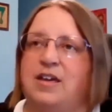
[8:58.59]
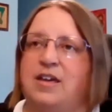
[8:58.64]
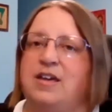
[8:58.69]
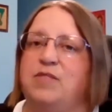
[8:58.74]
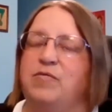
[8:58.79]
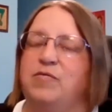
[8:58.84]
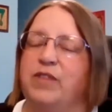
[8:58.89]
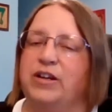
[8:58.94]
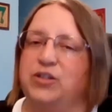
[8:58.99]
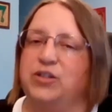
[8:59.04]

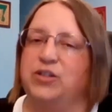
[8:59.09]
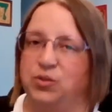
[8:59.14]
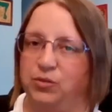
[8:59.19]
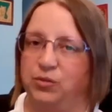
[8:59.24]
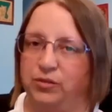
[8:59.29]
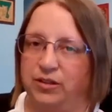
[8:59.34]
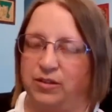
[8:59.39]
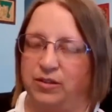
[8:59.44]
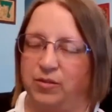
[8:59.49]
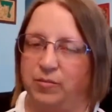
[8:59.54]

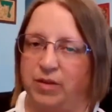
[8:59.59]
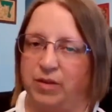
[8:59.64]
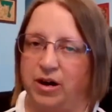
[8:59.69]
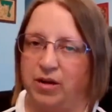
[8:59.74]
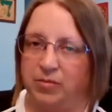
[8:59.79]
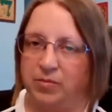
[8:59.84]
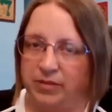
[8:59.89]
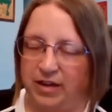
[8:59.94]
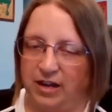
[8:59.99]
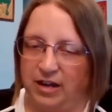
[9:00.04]
Eventually, the
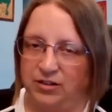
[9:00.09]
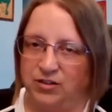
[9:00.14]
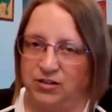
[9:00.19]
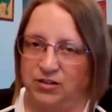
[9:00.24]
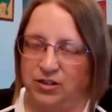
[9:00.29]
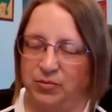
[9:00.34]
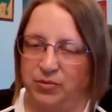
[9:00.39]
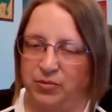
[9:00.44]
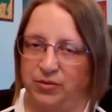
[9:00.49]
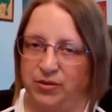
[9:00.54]
mob
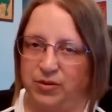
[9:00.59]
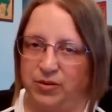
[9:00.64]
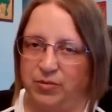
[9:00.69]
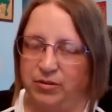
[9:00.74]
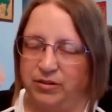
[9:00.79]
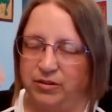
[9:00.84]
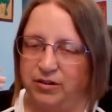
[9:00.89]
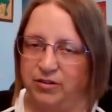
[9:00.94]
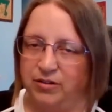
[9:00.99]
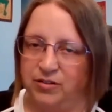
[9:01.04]
catches up with him,
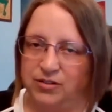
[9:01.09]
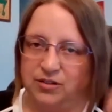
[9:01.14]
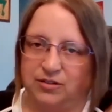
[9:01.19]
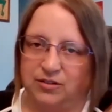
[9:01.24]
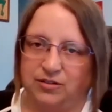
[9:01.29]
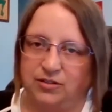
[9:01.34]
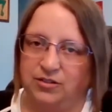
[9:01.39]
and there's